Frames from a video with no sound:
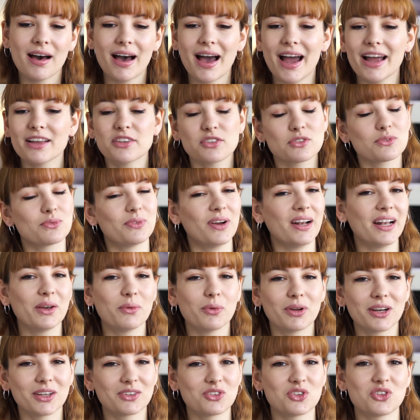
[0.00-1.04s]
I just really
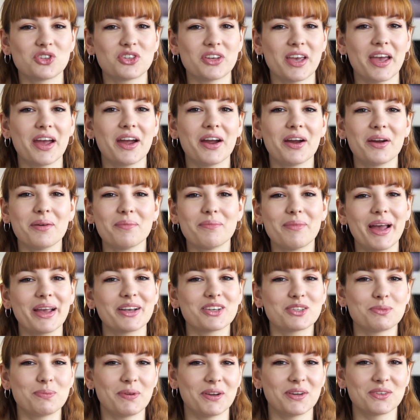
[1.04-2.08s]
wanted to share my
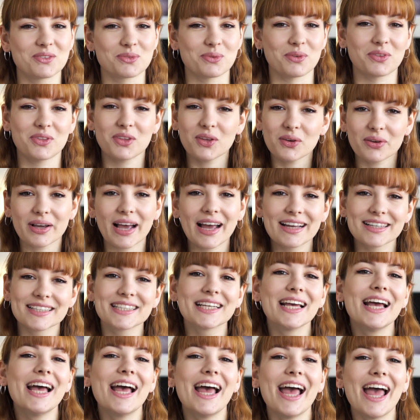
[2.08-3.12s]
experience with you guys,
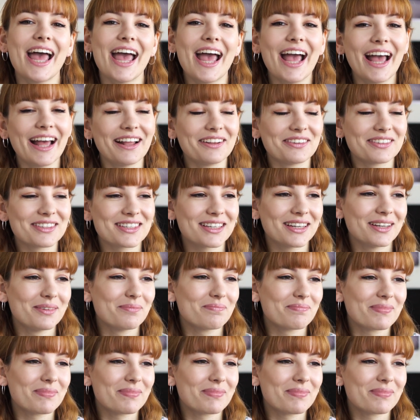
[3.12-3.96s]
and